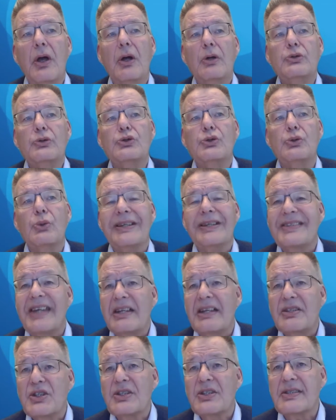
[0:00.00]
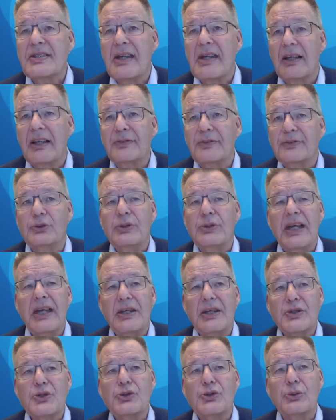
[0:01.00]
to attach itself to the
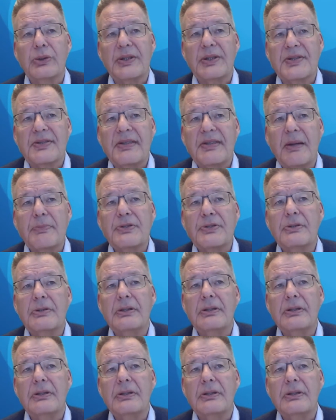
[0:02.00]
ACE2 receptor